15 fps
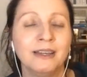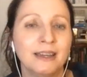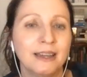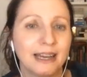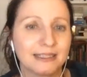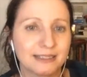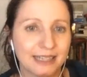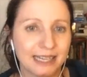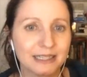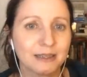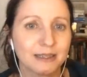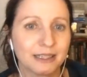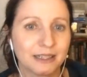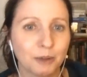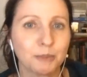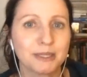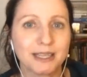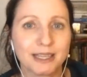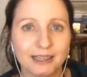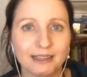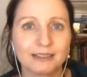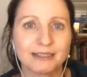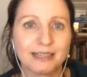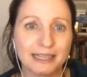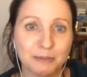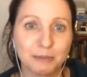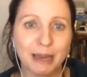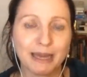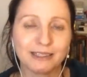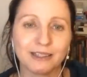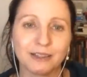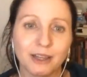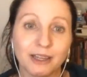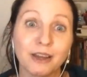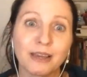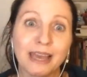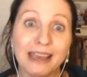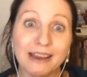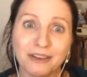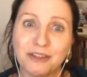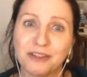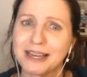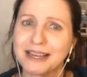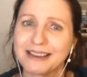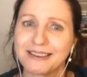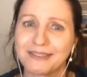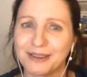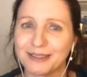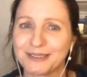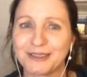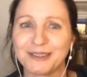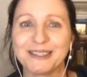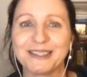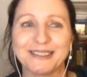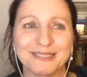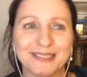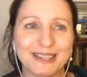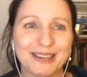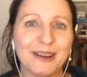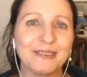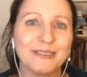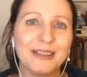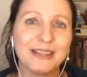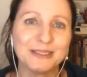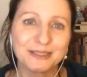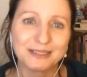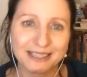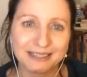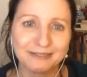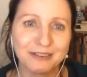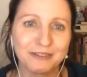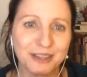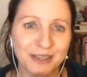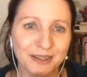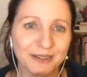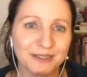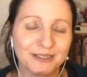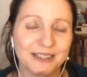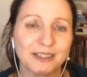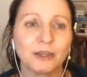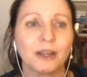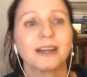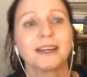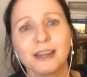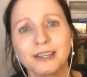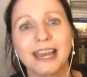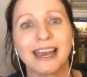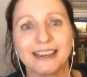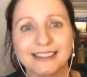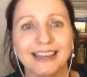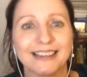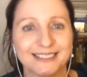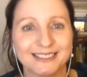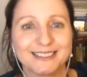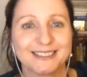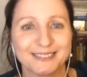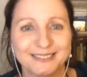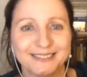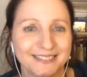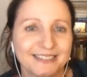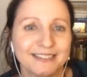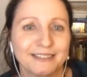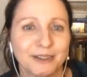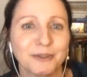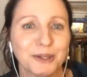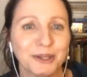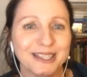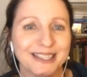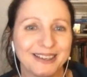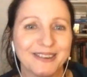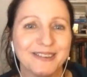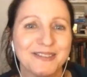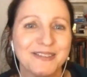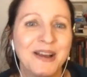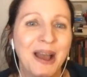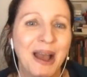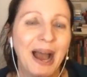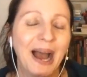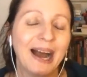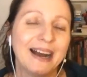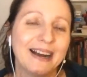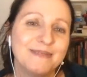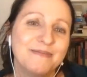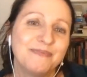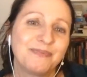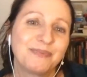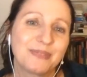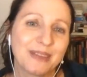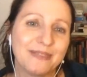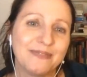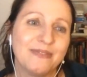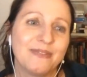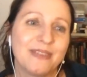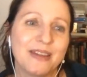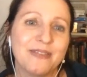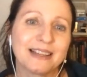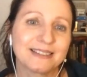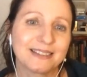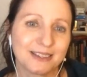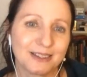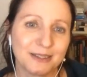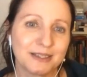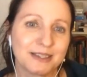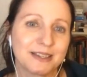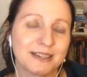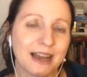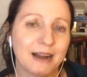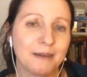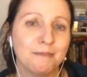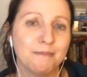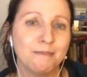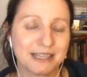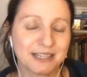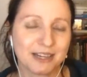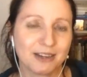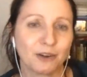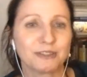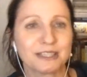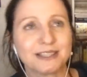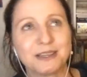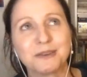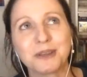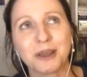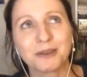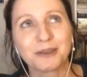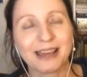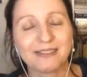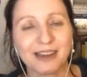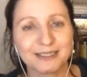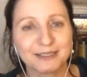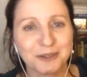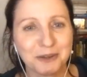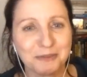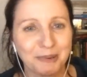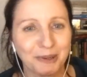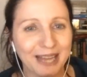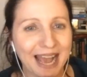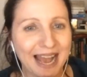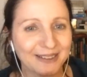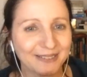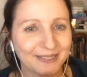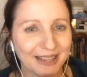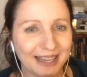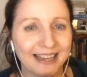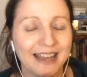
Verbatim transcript: as an ind- you know, particularly as an independent, you're like, okay, I think that's good enough to go. And then you see reviews, and you're like, okay, I guess it's still good enough, um, then then that's a good um, measure. Obviously, you don't get that till you put it out there.